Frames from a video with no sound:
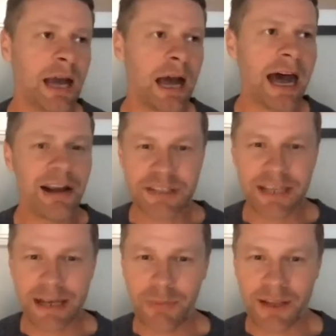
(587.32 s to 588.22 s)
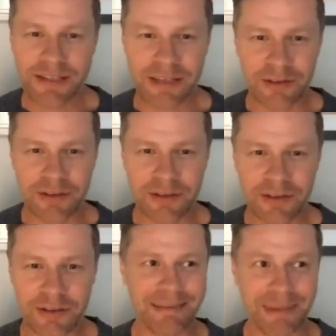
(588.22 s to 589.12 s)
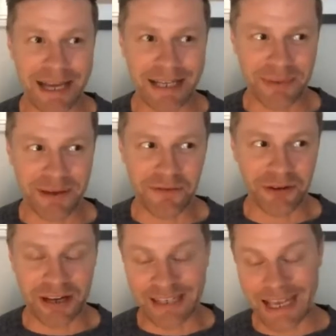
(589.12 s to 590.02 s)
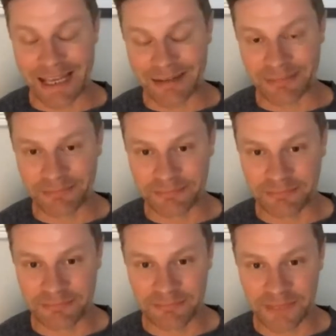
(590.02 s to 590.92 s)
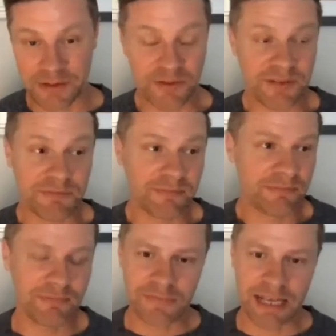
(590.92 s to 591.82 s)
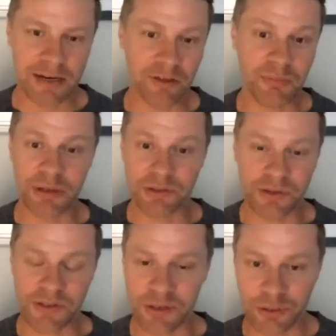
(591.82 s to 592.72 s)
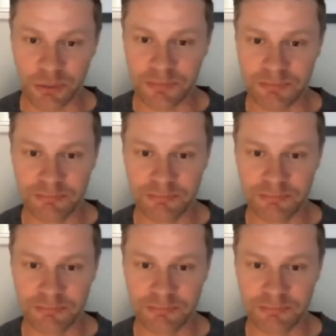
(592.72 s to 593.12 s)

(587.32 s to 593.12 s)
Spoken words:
I understand when a sales guy doesn't get back to me for a day because there's 10 other builders who